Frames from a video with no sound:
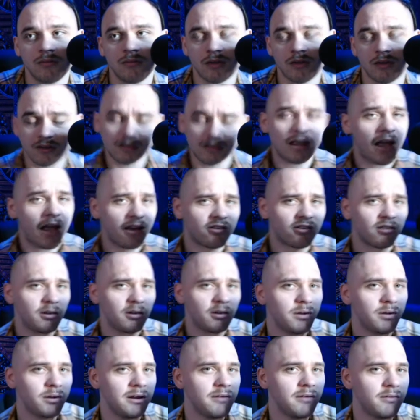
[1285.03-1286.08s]
does he
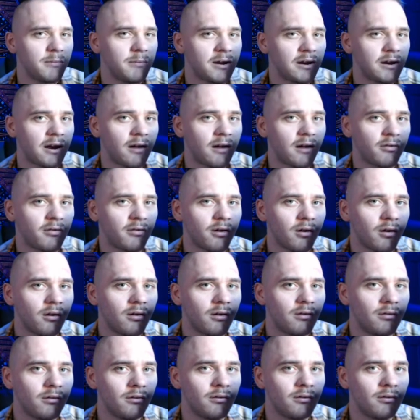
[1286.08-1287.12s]
actually believe in Medicare for
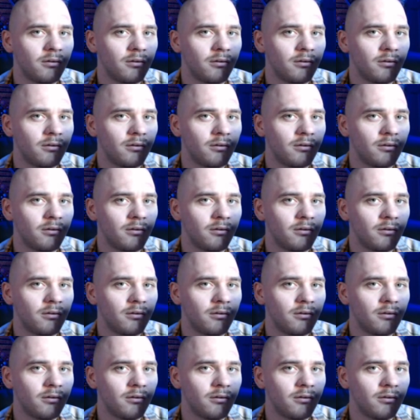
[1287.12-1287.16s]
all?